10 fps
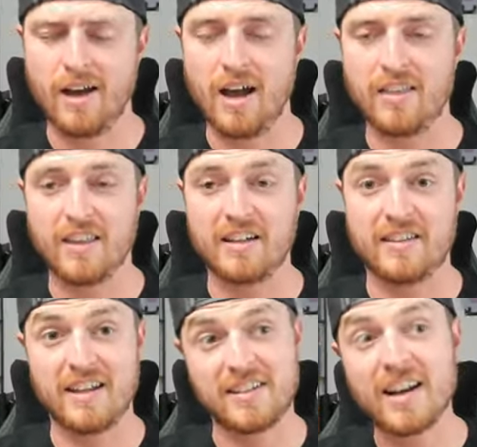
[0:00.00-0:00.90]

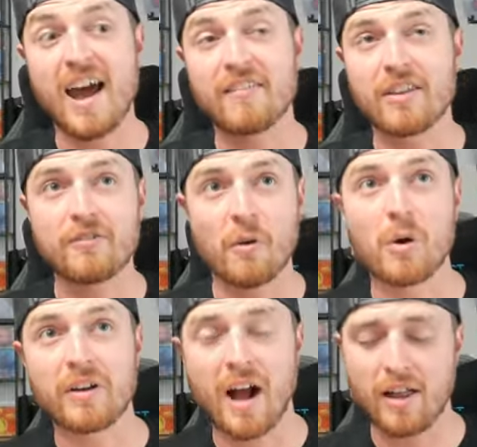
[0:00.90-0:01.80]
They did have the
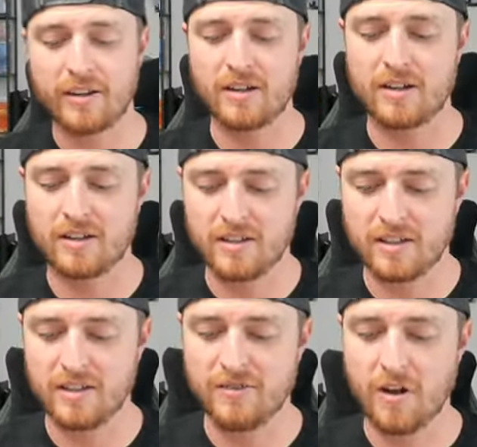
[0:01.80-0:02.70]
$4
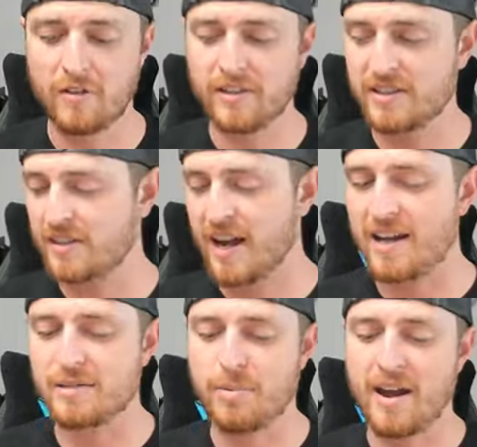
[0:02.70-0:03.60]
Evolving
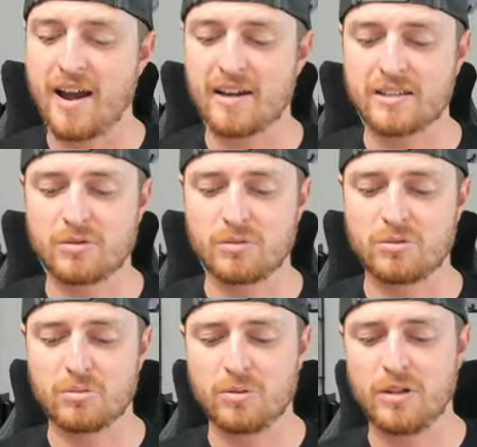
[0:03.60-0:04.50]
Skies packs, which
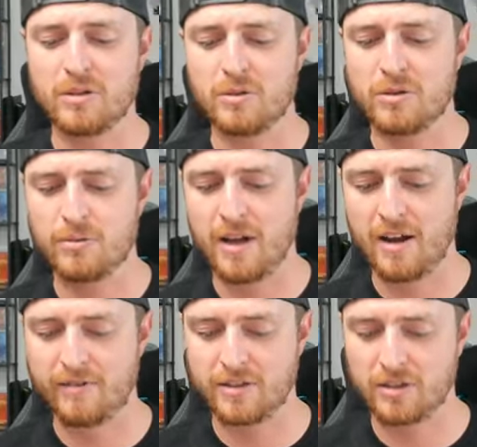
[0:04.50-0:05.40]
were pretty cool, but
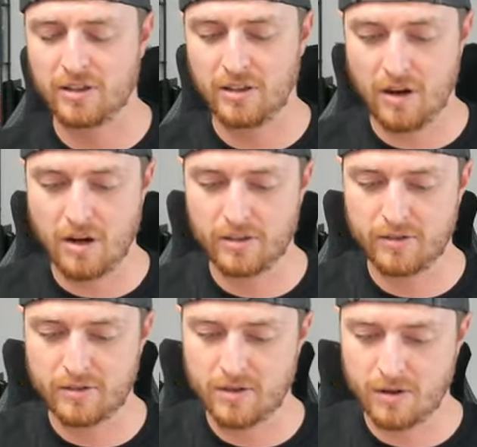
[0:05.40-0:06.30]
obviously
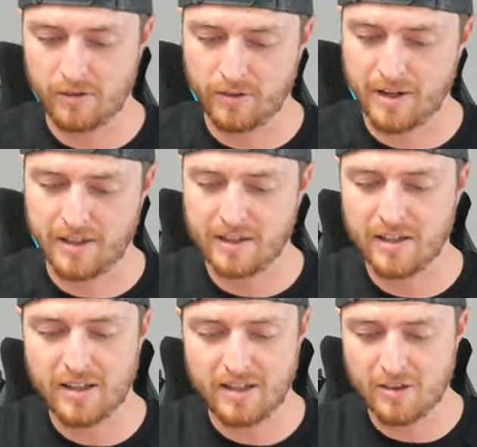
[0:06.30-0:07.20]
gone already.
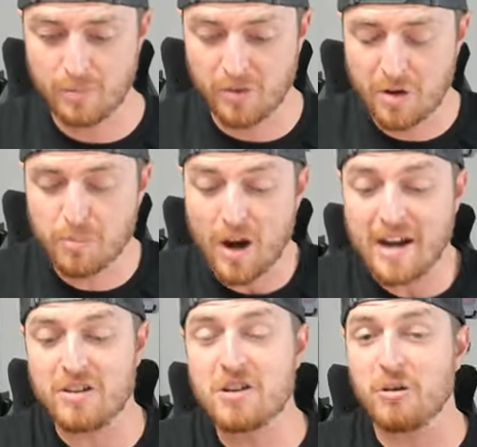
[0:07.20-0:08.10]
They're
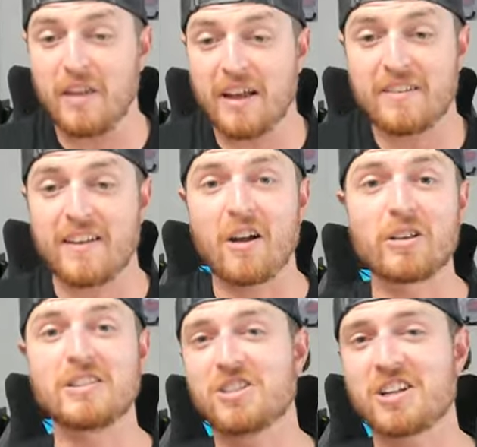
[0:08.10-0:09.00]
brand new. They
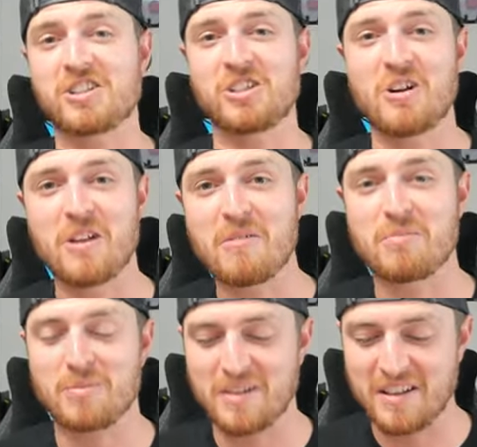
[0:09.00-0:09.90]
only just showed up
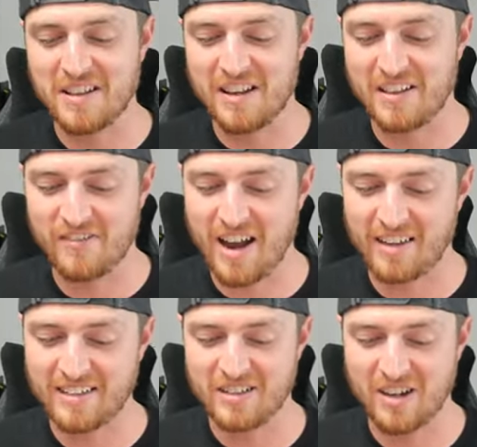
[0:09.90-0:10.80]
in the
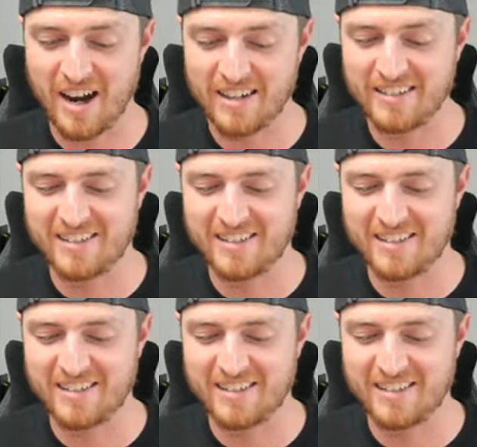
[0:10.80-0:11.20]
valley, so